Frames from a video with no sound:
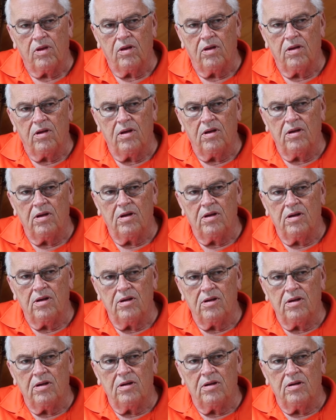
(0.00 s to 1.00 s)
and,
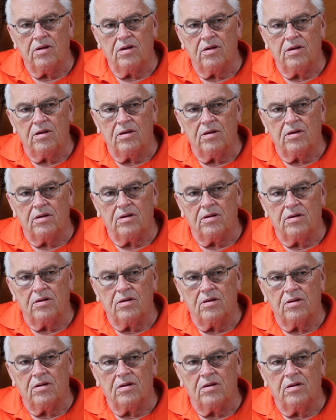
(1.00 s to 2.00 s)
well,
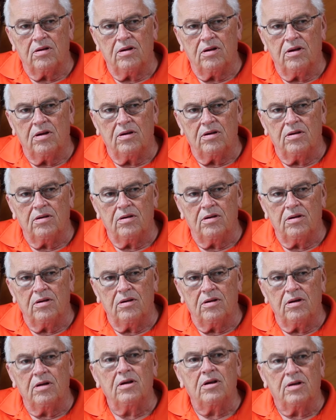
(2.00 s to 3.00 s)
everything that goes
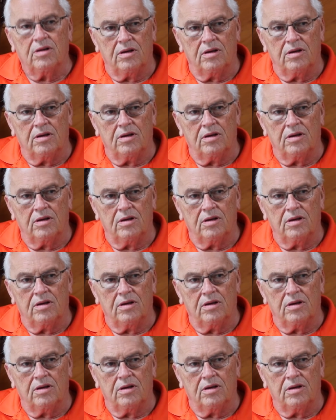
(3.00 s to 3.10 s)
on.